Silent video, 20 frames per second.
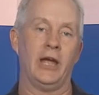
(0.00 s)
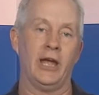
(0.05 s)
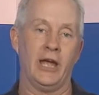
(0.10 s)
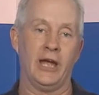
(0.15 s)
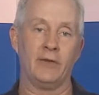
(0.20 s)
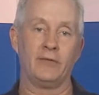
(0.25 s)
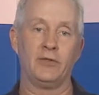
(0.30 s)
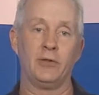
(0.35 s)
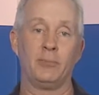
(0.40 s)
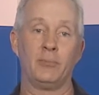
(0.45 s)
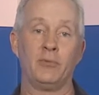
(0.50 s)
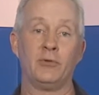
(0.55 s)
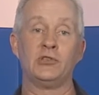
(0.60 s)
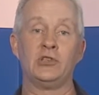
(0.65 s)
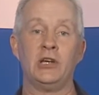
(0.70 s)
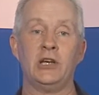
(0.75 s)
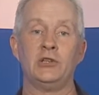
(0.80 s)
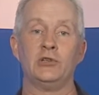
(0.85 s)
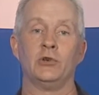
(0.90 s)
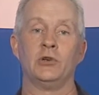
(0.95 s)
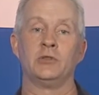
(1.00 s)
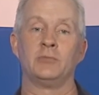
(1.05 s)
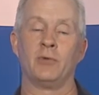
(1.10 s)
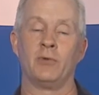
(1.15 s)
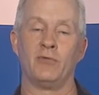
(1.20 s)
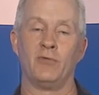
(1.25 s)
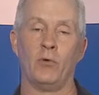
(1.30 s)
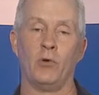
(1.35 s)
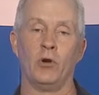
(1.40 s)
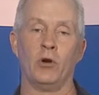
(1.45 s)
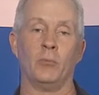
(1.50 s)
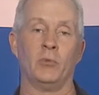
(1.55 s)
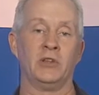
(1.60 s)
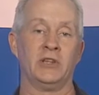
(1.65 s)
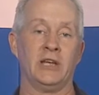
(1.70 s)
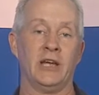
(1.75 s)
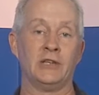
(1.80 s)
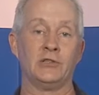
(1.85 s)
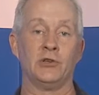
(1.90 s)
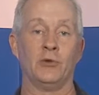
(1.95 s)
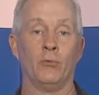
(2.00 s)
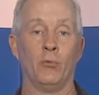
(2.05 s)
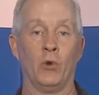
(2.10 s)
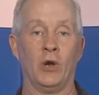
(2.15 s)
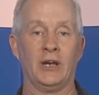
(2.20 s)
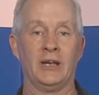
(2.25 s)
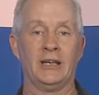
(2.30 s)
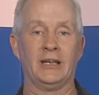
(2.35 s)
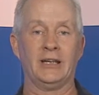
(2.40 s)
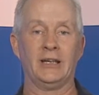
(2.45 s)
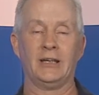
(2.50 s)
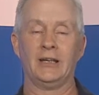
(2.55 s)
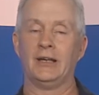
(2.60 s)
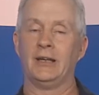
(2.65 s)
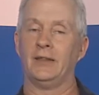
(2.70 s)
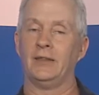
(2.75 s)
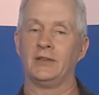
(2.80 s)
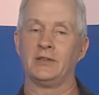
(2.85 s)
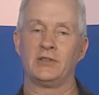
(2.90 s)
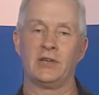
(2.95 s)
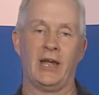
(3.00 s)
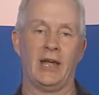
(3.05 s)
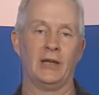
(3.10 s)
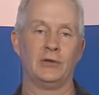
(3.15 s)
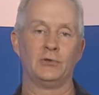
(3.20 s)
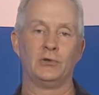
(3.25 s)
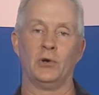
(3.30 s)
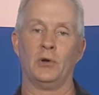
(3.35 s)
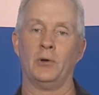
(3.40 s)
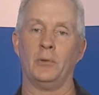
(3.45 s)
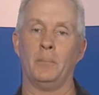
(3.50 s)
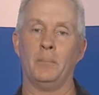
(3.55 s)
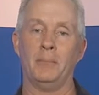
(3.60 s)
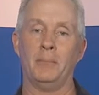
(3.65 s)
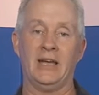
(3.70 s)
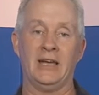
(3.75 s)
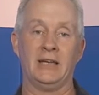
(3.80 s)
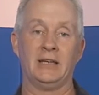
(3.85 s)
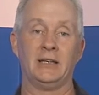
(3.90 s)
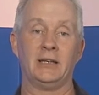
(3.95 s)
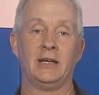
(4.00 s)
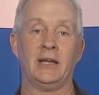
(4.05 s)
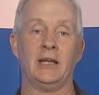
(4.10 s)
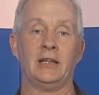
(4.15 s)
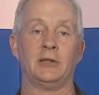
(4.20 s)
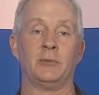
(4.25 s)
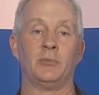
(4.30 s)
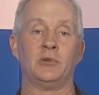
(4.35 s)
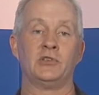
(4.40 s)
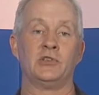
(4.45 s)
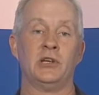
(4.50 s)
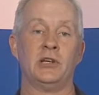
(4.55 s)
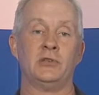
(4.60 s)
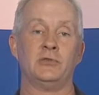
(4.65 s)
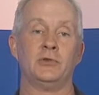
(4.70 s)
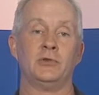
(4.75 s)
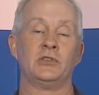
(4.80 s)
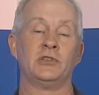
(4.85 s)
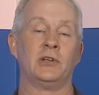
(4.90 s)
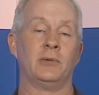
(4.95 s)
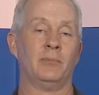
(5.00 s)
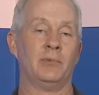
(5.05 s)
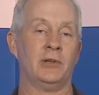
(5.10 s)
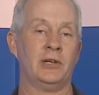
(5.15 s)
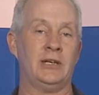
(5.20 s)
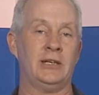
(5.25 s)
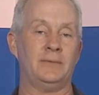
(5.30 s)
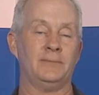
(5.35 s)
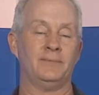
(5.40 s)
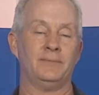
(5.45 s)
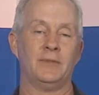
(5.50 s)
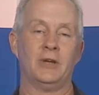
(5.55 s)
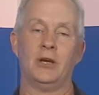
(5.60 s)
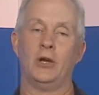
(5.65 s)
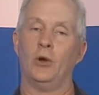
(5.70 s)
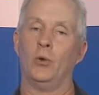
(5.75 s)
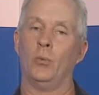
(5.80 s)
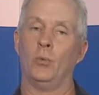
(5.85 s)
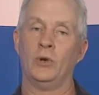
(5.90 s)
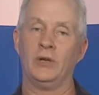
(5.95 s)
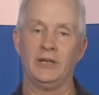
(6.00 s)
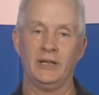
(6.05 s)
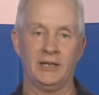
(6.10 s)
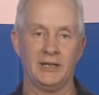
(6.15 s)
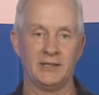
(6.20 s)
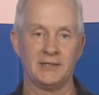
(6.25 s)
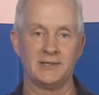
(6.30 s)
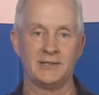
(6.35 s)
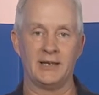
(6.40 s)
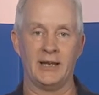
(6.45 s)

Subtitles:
If the procedure is performed with the engine running, the scan tool may indicate the procedure is complete when it is